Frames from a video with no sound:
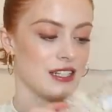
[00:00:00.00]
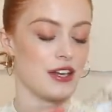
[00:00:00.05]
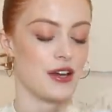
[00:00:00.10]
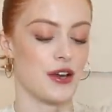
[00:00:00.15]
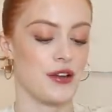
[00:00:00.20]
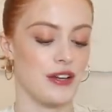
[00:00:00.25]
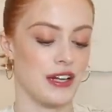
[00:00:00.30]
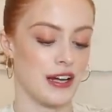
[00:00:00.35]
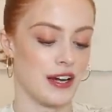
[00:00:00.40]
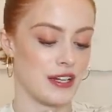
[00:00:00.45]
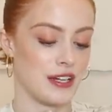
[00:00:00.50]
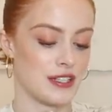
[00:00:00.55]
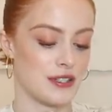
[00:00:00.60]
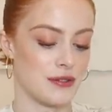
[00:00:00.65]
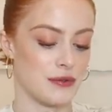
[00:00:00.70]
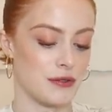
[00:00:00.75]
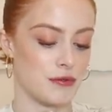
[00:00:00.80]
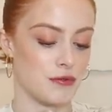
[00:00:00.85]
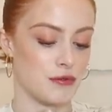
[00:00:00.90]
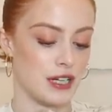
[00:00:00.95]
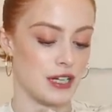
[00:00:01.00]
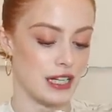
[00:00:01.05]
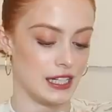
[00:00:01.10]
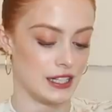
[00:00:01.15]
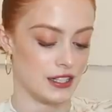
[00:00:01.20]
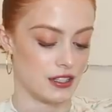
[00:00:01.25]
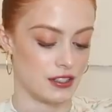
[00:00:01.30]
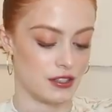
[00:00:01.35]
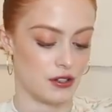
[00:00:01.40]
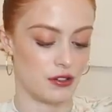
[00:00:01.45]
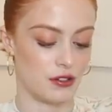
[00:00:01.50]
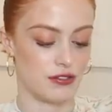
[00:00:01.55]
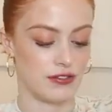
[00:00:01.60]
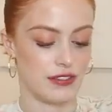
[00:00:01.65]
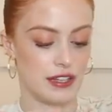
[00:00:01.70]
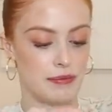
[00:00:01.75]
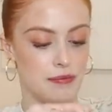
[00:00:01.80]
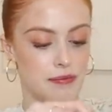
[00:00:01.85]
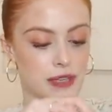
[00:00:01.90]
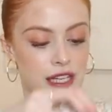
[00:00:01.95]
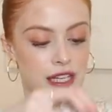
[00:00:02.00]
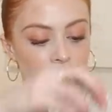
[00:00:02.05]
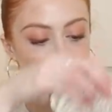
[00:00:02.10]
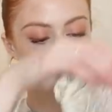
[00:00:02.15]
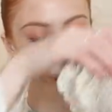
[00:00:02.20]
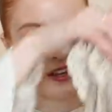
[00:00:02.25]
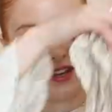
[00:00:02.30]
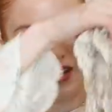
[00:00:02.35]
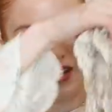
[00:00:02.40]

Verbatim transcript: is the only item that really does not fit me.